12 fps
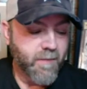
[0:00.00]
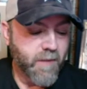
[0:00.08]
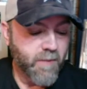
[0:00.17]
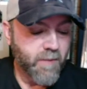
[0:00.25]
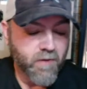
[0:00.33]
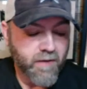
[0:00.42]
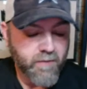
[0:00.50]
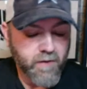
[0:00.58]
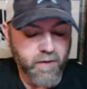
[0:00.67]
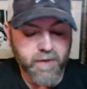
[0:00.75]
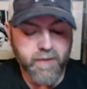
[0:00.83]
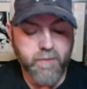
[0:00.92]
people love
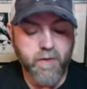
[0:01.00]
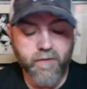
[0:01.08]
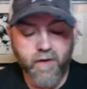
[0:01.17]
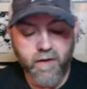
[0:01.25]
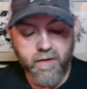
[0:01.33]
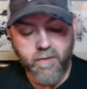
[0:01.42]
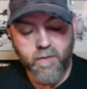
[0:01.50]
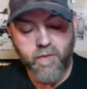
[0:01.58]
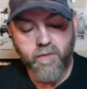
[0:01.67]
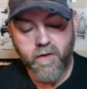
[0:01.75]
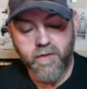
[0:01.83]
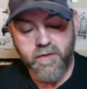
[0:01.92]
well we one of our one
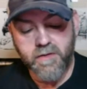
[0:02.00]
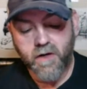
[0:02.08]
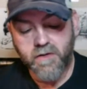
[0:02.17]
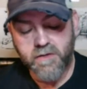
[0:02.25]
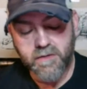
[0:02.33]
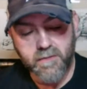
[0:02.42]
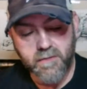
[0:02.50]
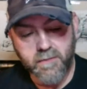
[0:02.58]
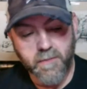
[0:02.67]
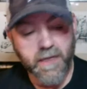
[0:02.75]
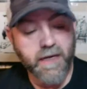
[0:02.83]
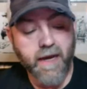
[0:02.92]
of our stars is
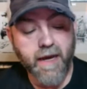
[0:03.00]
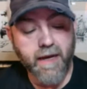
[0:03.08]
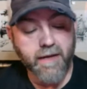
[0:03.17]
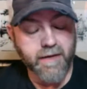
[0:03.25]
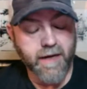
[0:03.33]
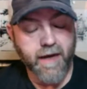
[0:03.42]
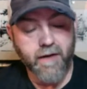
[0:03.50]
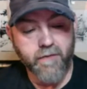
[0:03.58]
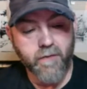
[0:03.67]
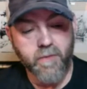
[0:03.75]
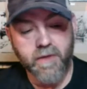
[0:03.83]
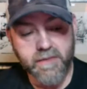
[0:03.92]
big con connor
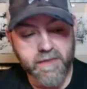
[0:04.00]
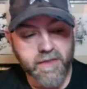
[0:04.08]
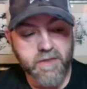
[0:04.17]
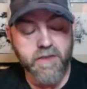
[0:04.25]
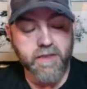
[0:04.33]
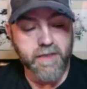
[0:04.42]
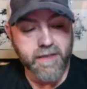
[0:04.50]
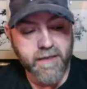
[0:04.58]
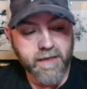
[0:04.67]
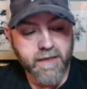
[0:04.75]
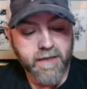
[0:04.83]
from ascension he